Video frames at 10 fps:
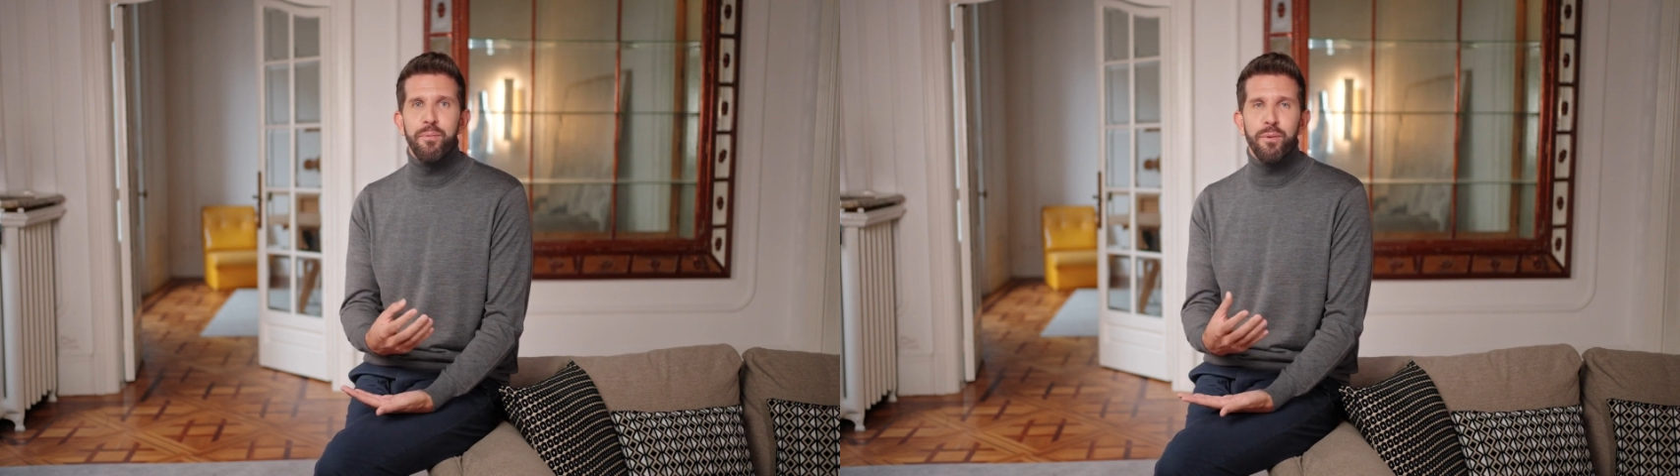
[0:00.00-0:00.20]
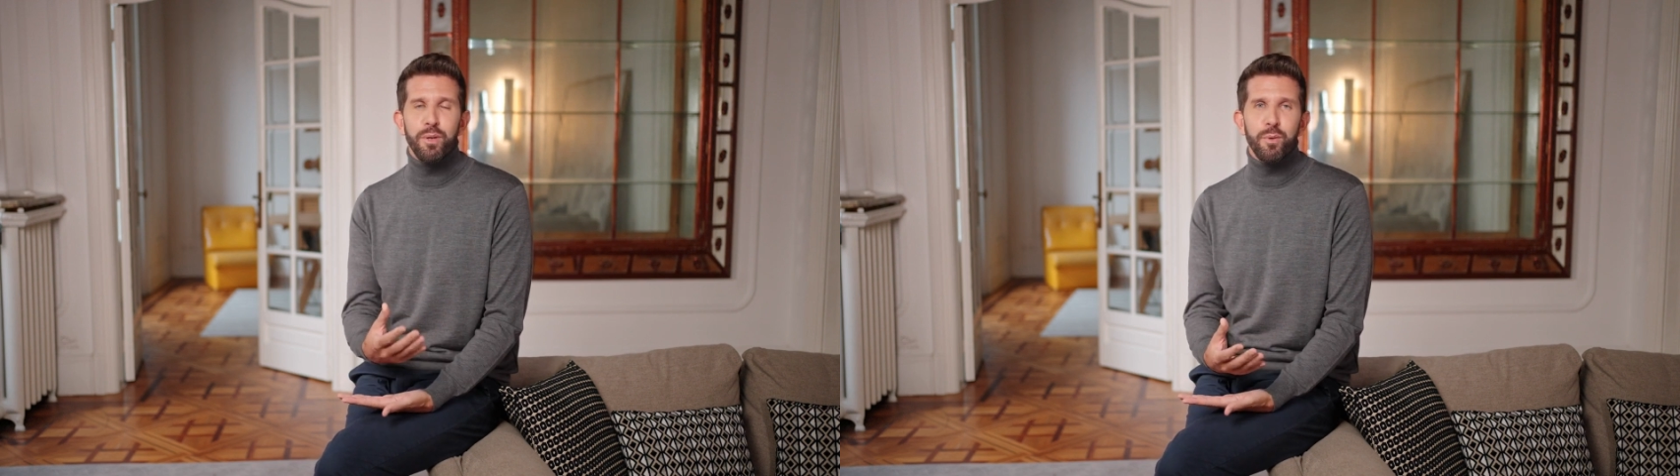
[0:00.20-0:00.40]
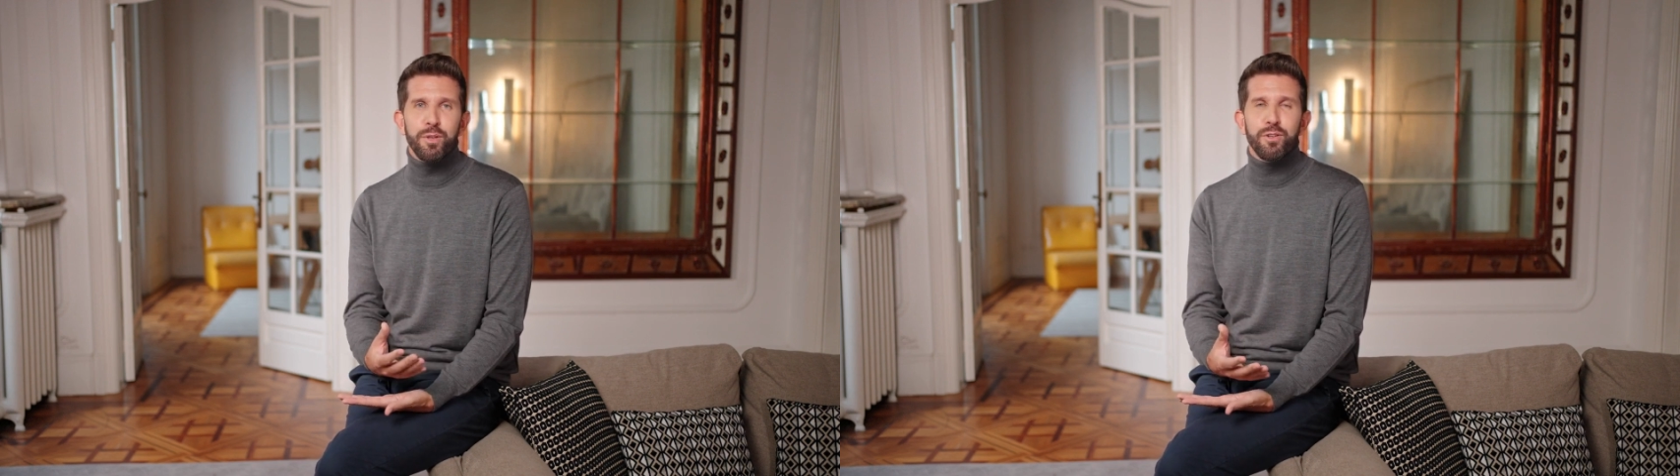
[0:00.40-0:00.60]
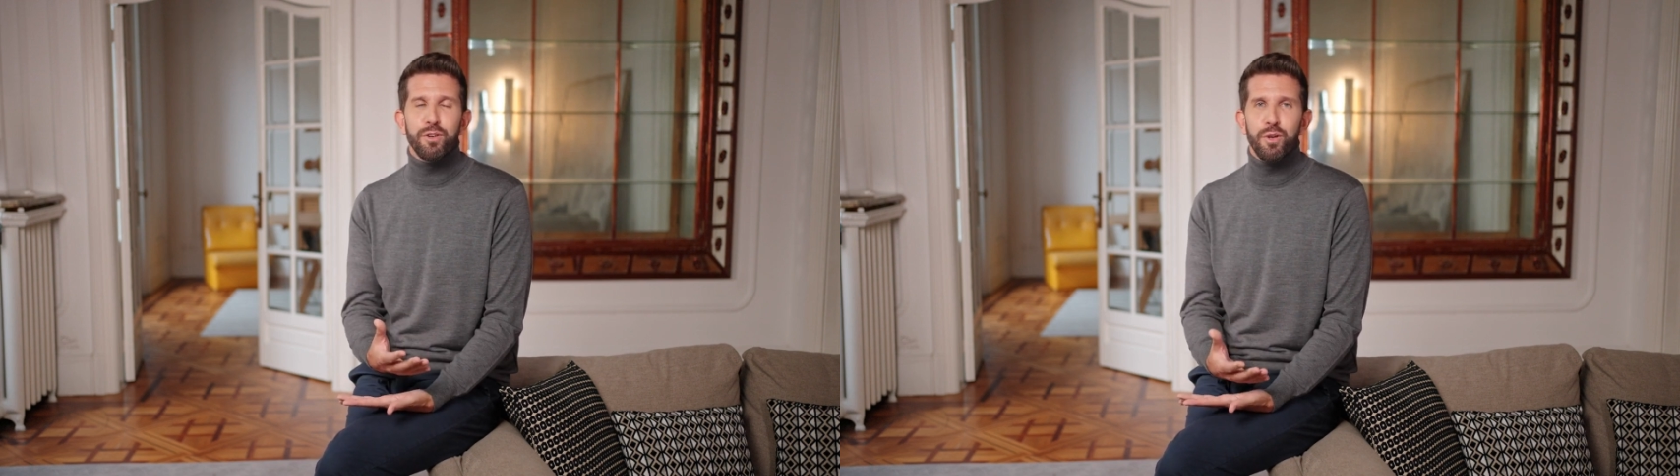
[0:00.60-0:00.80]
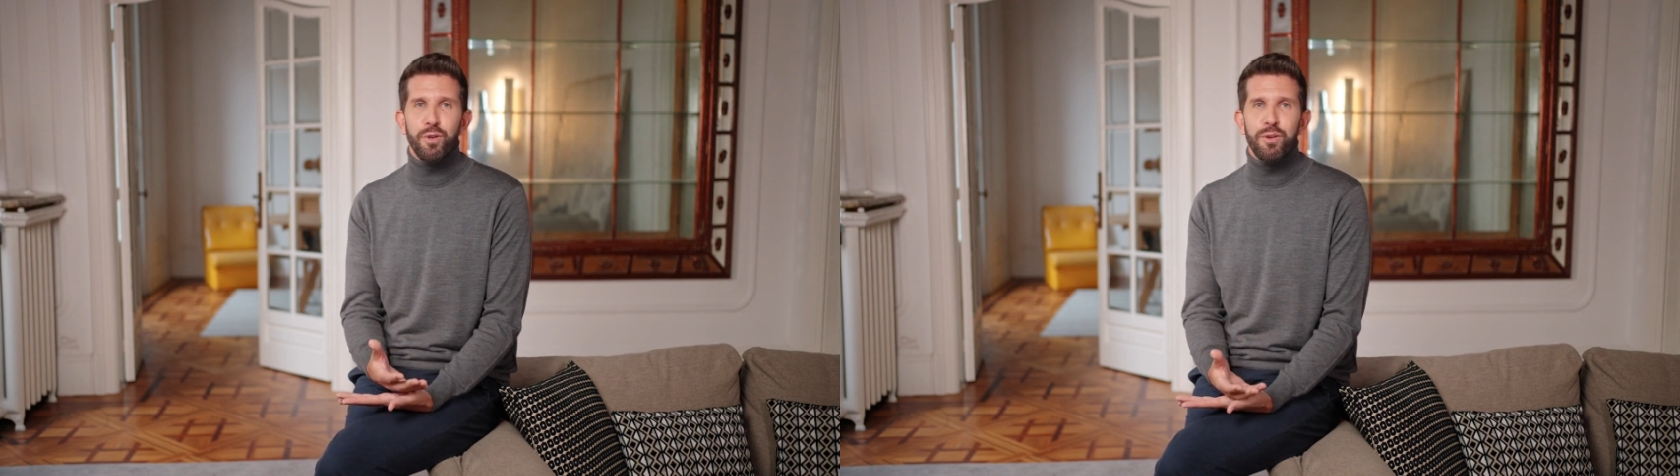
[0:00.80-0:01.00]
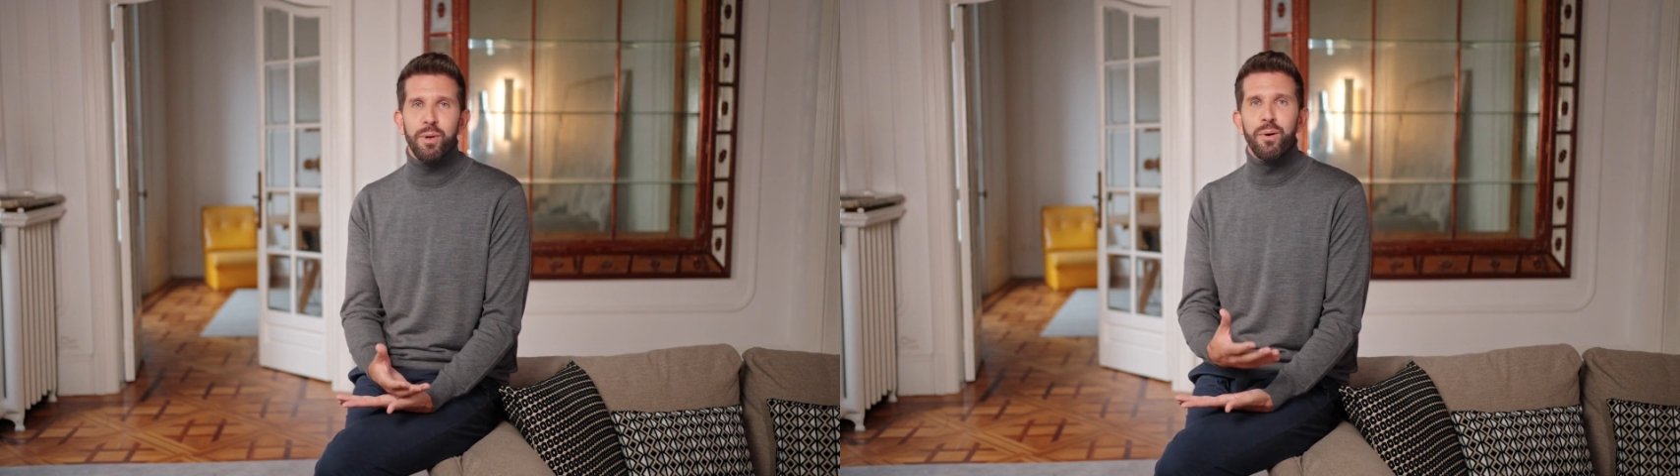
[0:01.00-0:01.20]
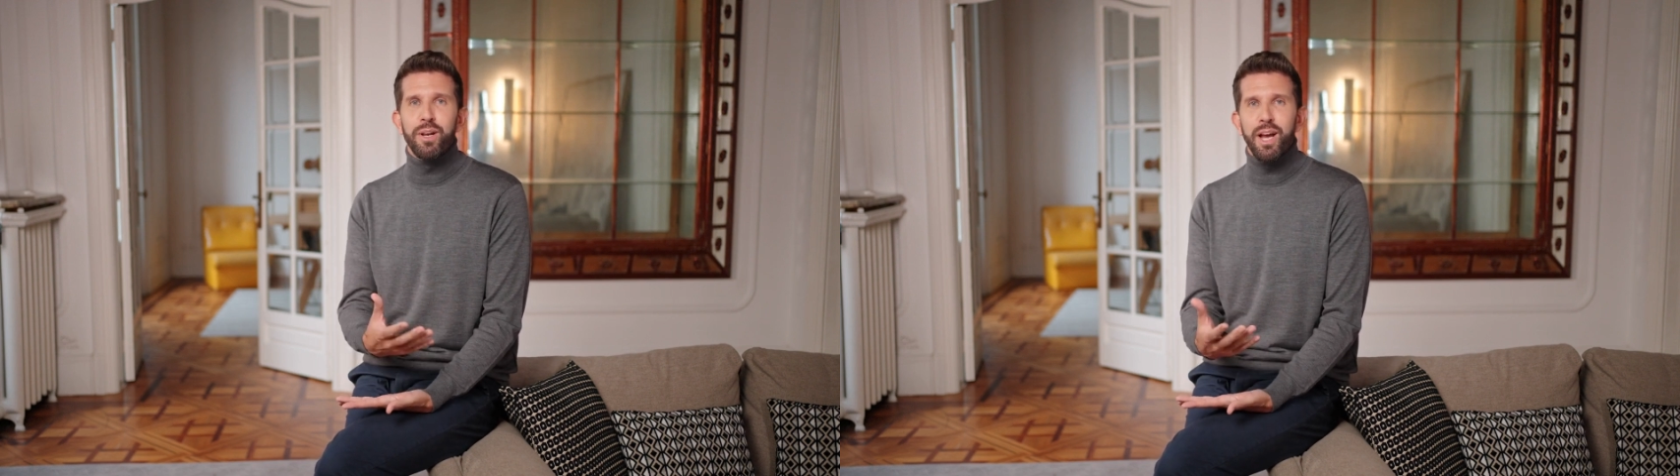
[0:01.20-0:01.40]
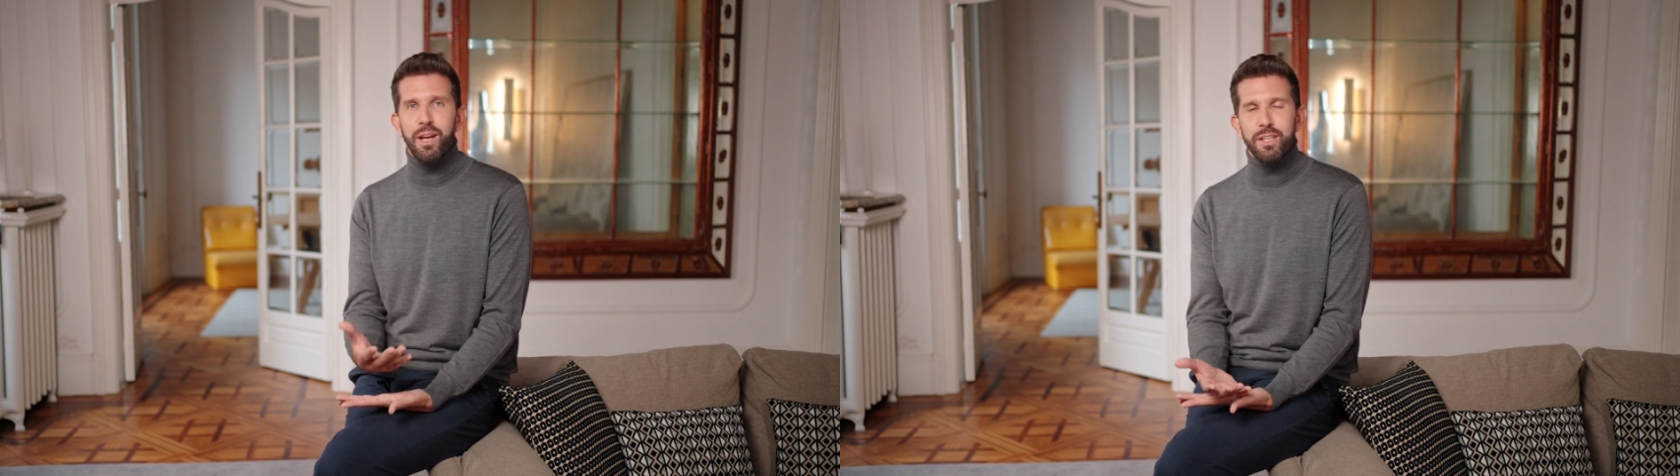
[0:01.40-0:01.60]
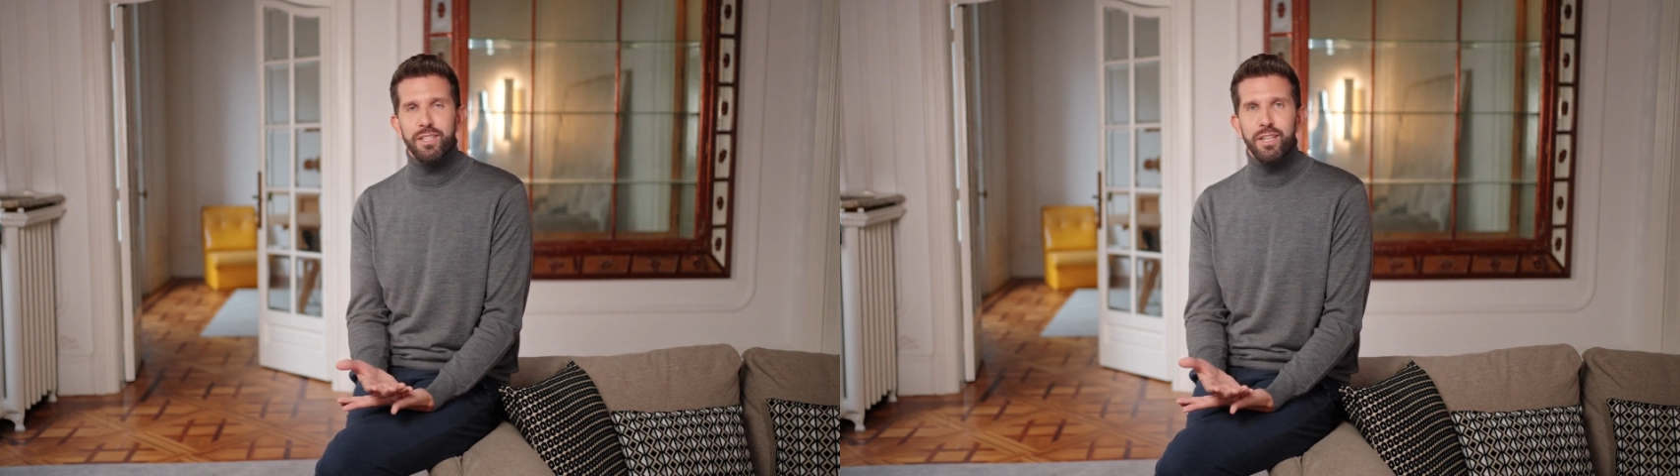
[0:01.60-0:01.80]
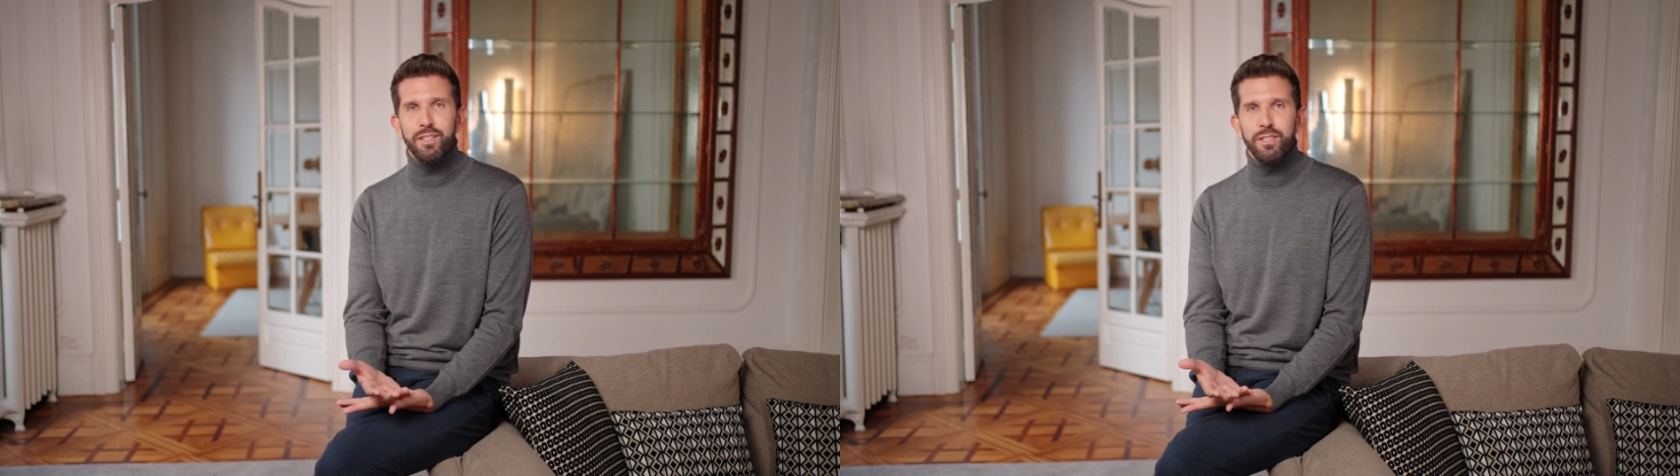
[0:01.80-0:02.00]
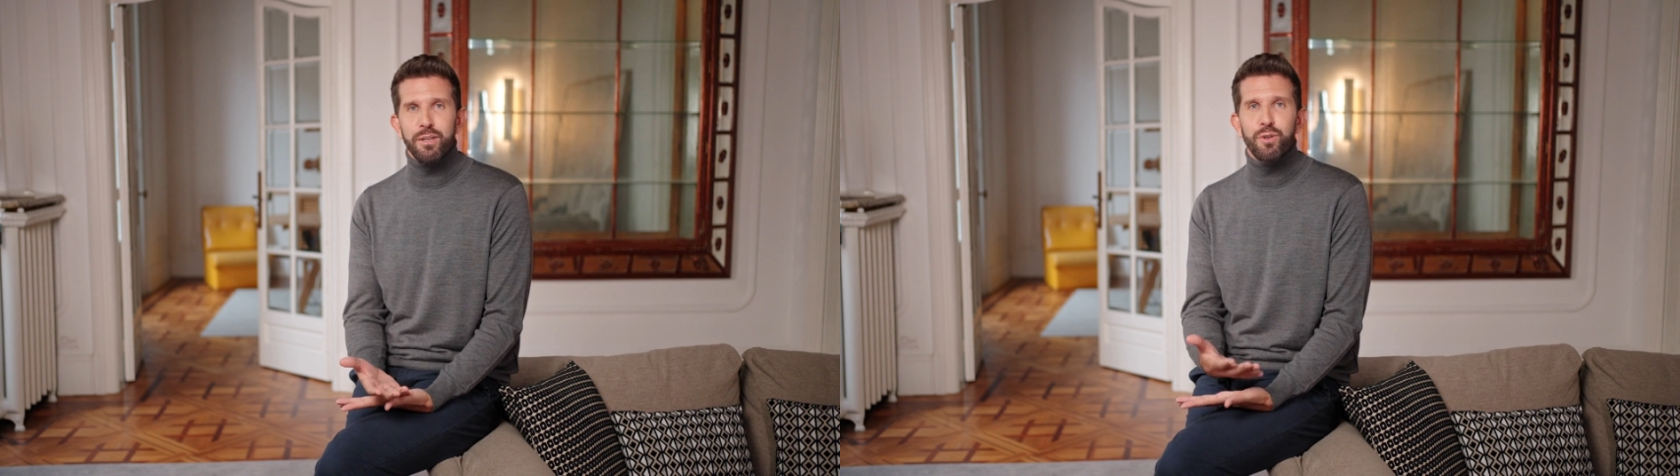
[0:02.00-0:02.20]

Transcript: You enthuse about galaxies